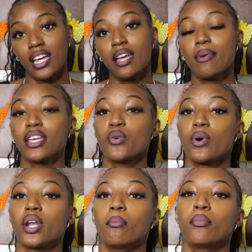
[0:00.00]
It make you
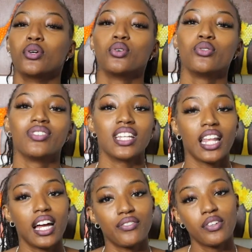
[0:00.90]
want to move in
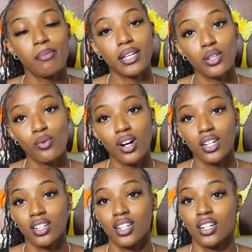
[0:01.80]
life. It make you
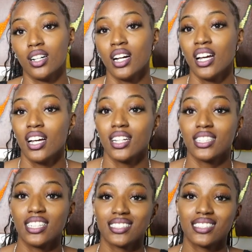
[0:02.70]
want to
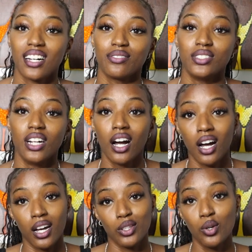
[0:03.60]
get stuff
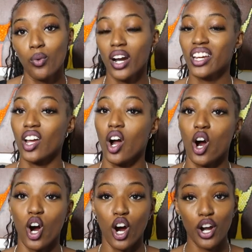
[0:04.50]
done. You working
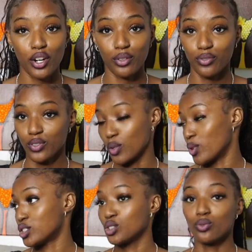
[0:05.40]
harder for
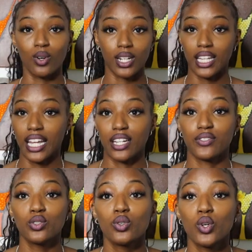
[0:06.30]
what you want in
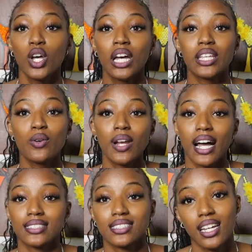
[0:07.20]
life. You
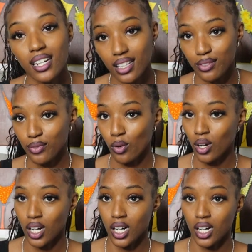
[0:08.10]
not settling
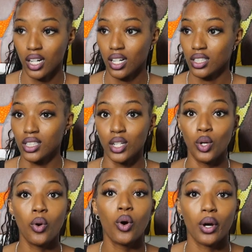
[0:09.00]
for the
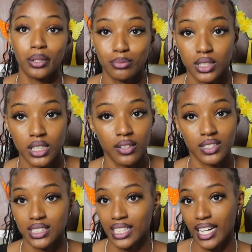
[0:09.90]
norms of
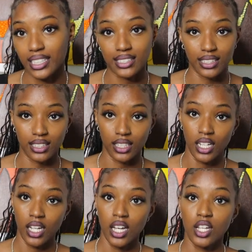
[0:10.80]
society.
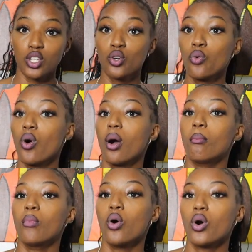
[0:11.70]
You
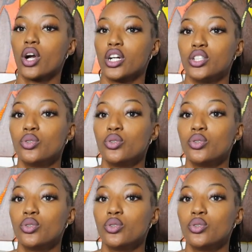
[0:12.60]
want more.